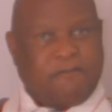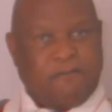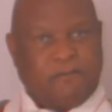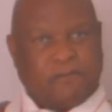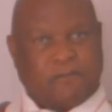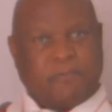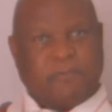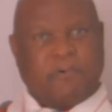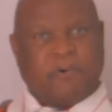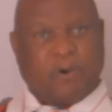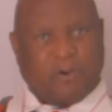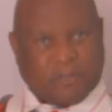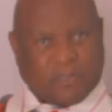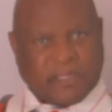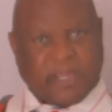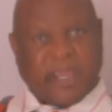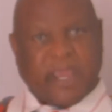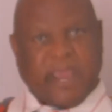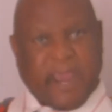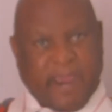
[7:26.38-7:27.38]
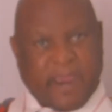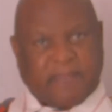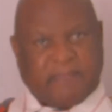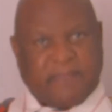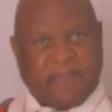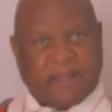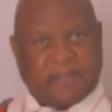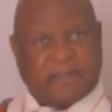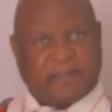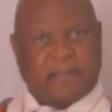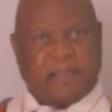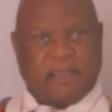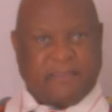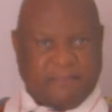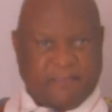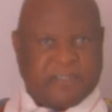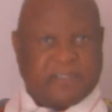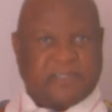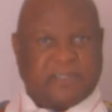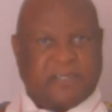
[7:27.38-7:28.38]
food because they heard that
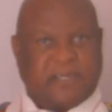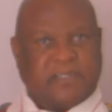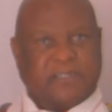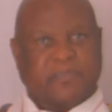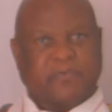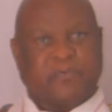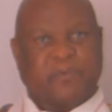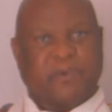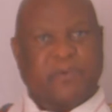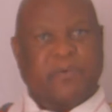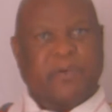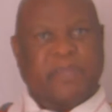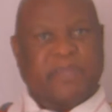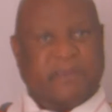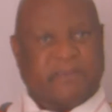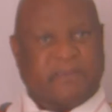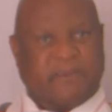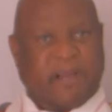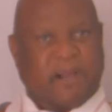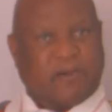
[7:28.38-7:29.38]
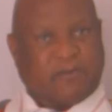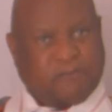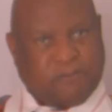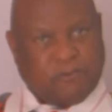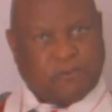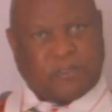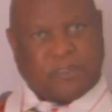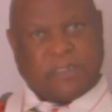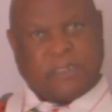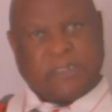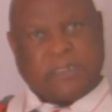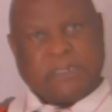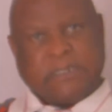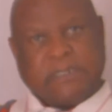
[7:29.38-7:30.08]
at this church we were giving out food.